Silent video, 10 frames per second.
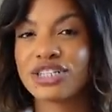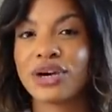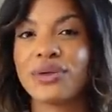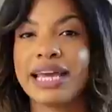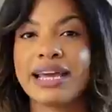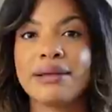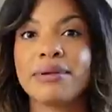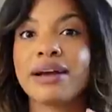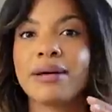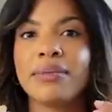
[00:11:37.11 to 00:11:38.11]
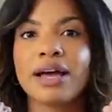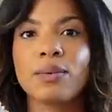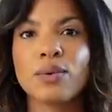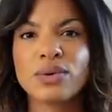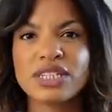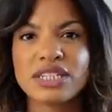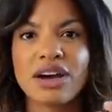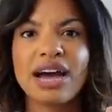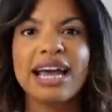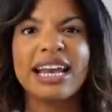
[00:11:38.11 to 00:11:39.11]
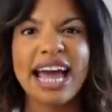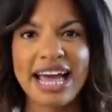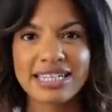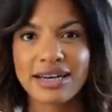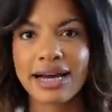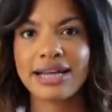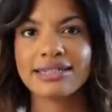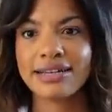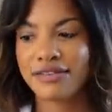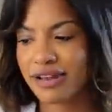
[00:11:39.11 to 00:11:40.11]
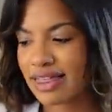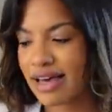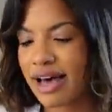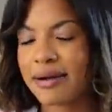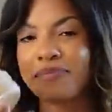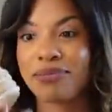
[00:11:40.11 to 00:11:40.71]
so they can become like watertight and airtight and stuff like that.